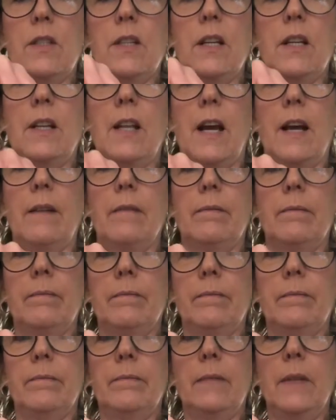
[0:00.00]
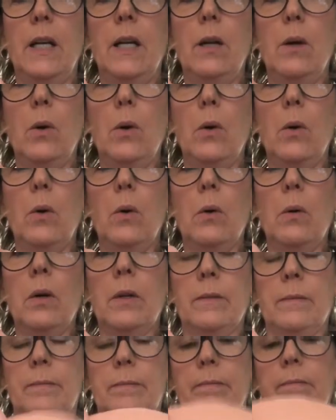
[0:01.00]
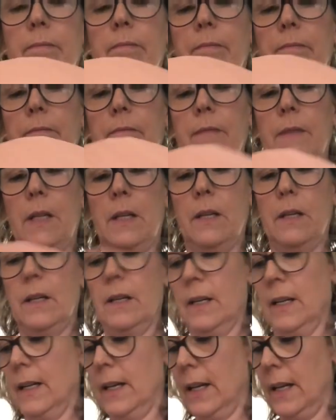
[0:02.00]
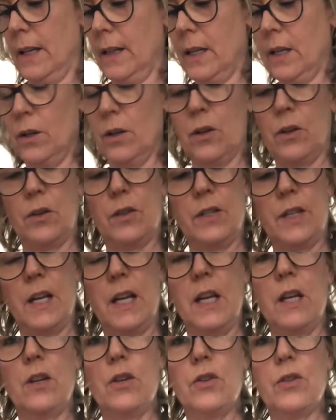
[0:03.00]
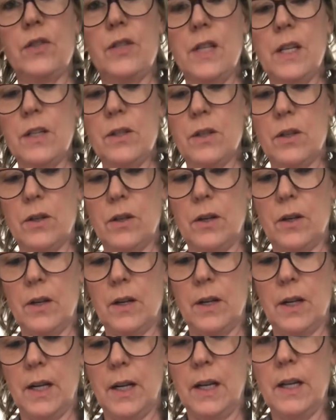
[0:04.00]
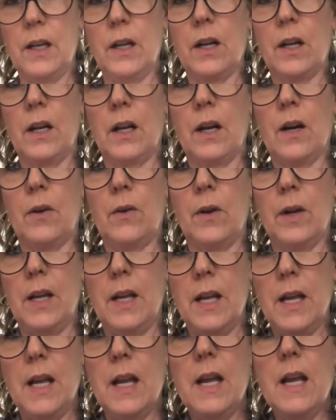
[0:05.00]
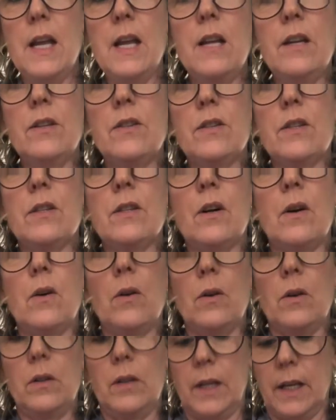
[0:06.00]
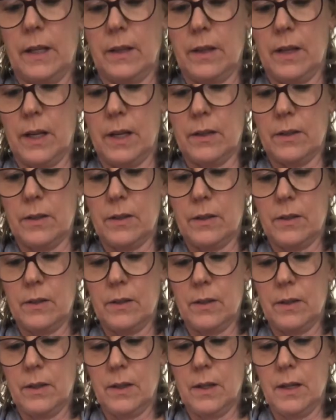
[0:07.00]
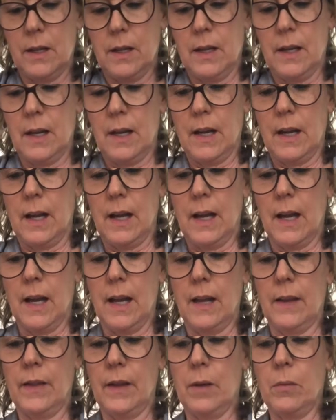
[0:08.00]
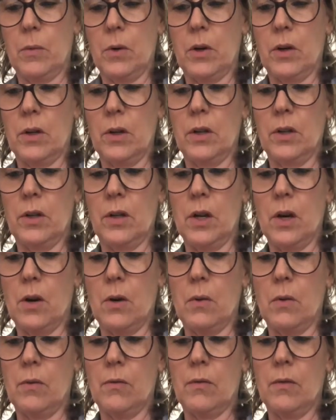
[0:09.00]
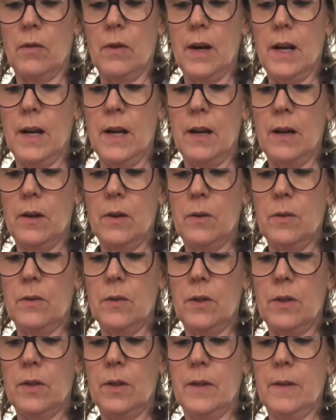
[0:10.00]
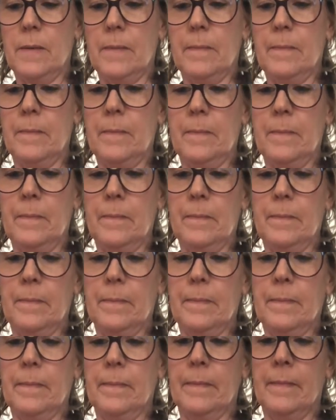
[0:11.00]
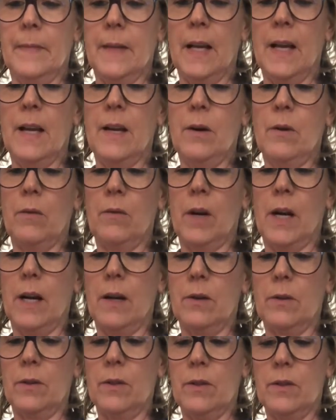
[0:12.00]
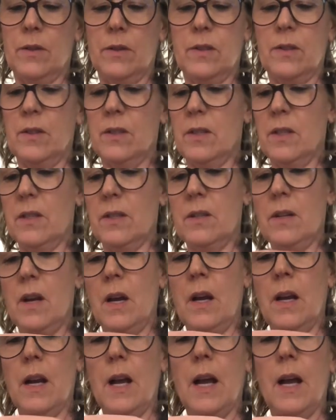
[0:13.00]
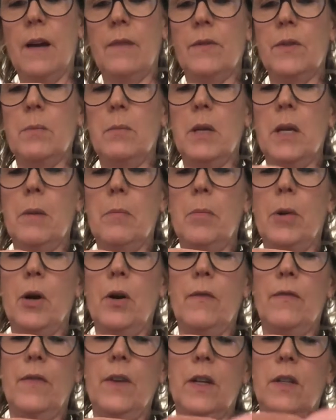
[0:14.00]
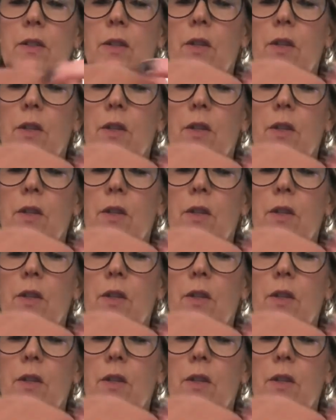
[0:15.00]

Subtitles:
like that. Hello. And then you're gonna take your scissor and you're gonna go into the hole like this. And then we're gonna go around and around. Does not have to be a perfect